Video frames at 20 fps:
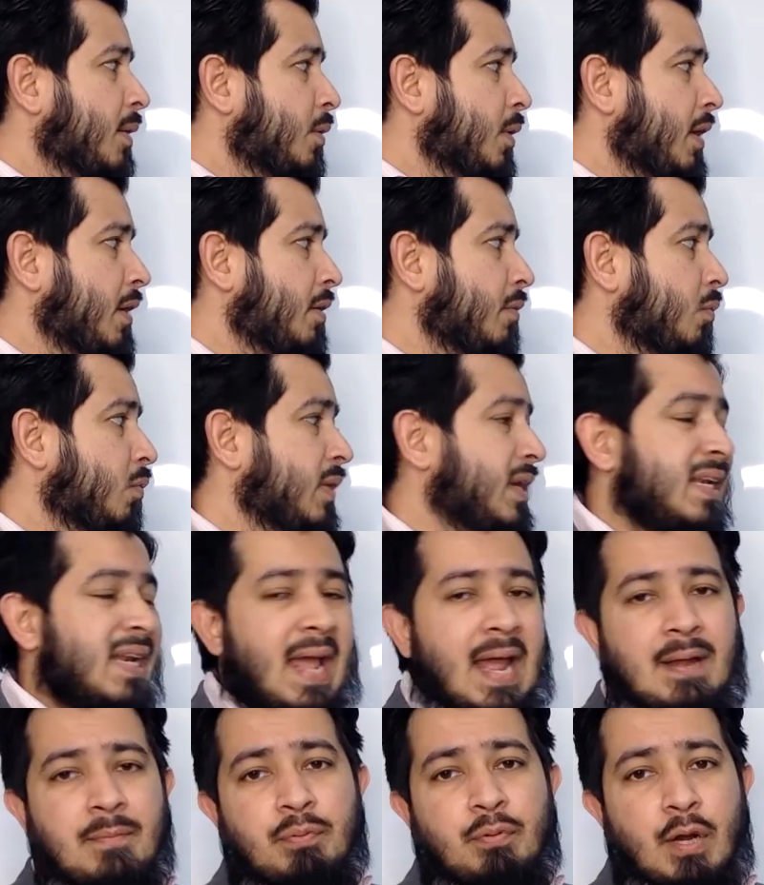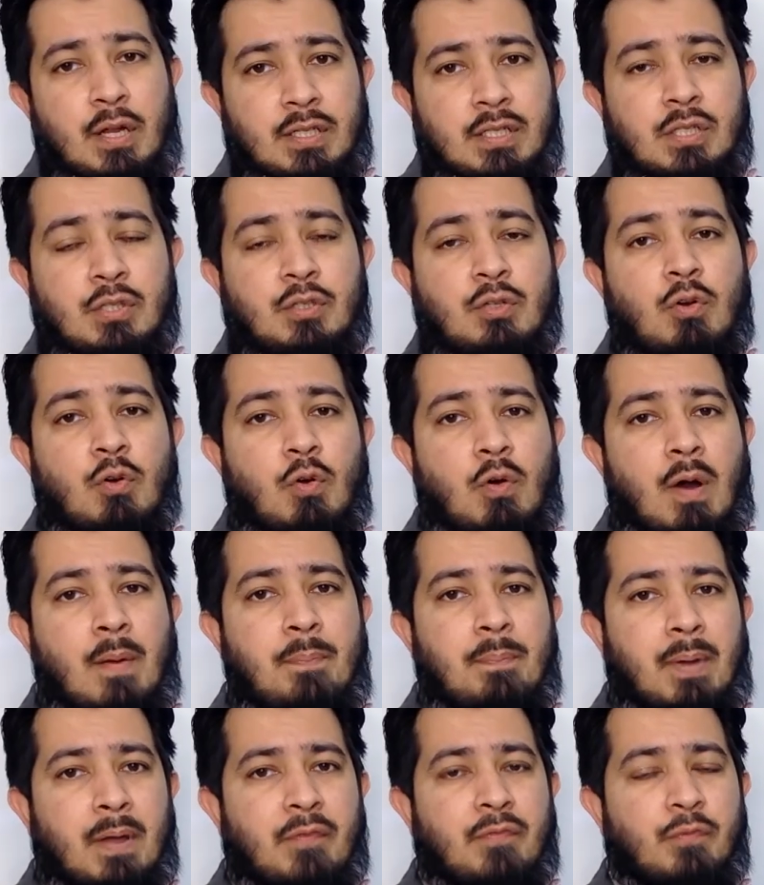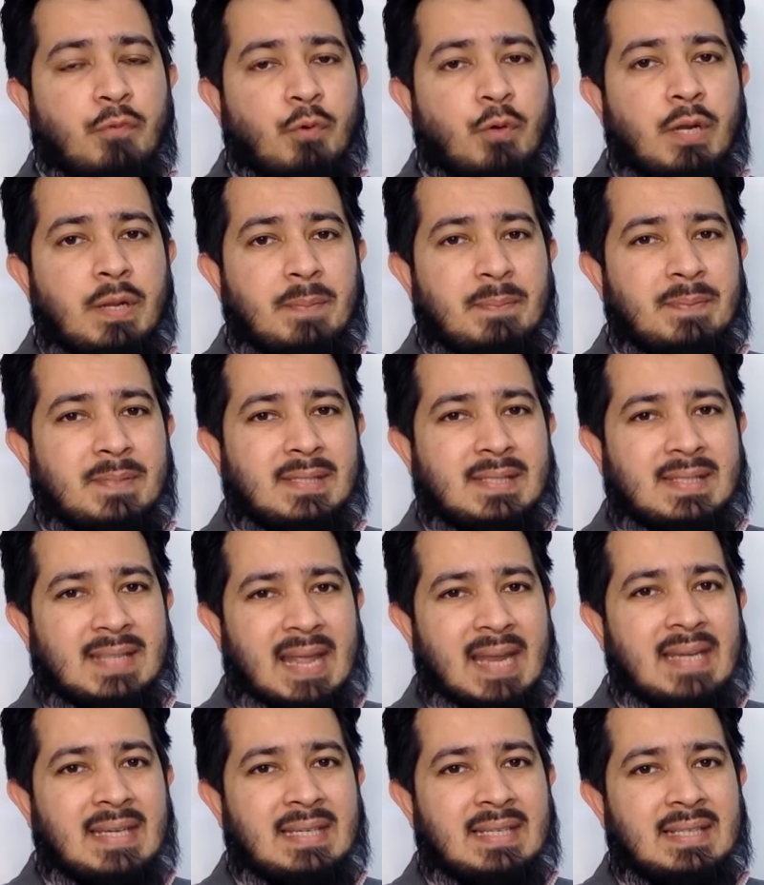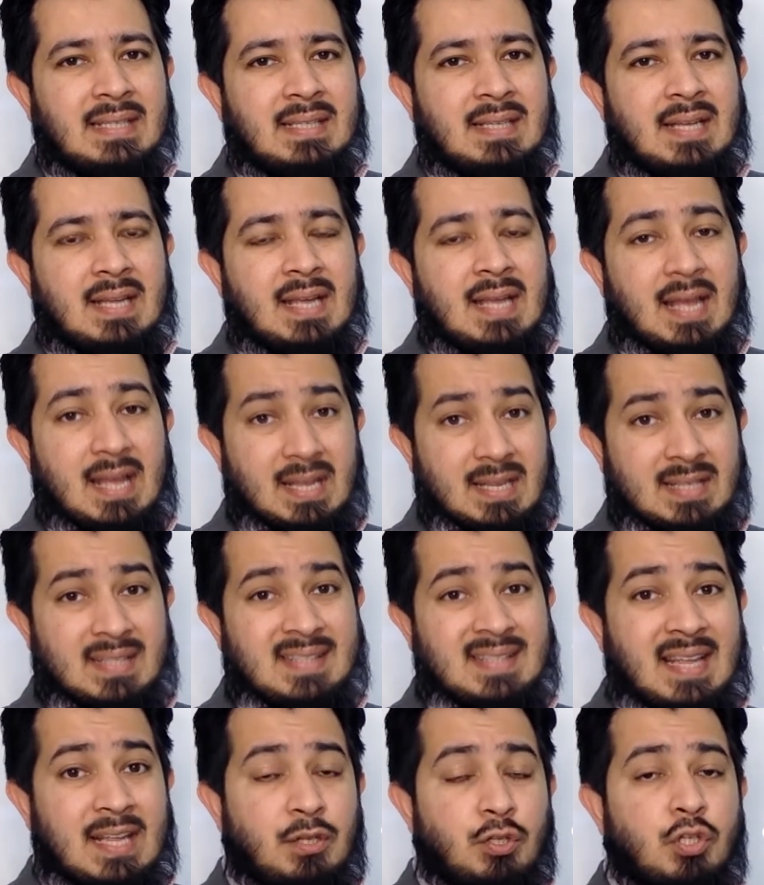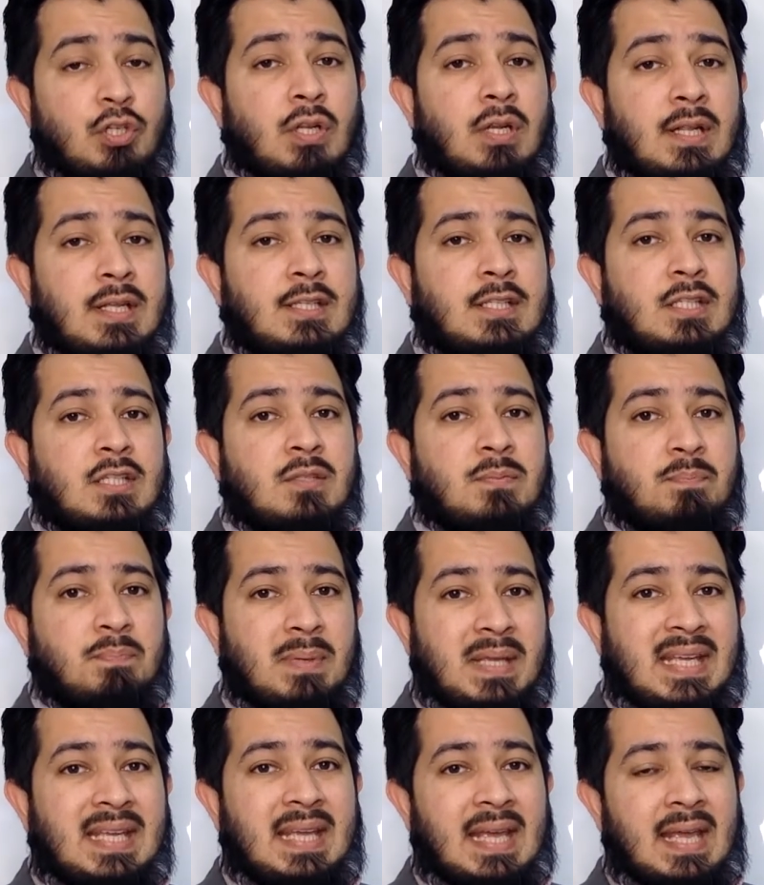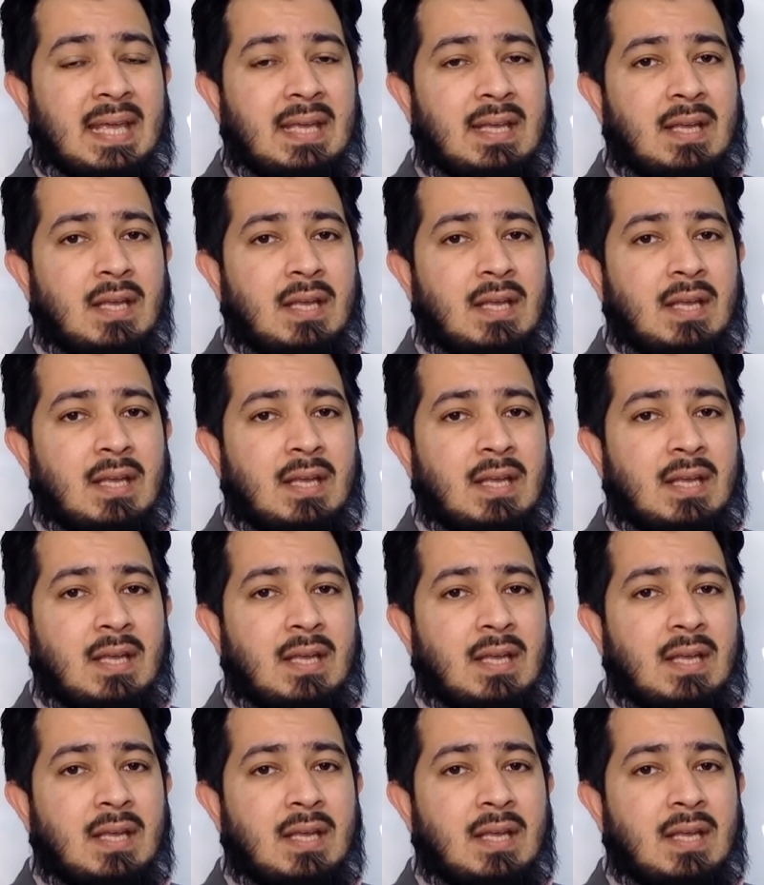When land prices go up by 40%, essentially speaking,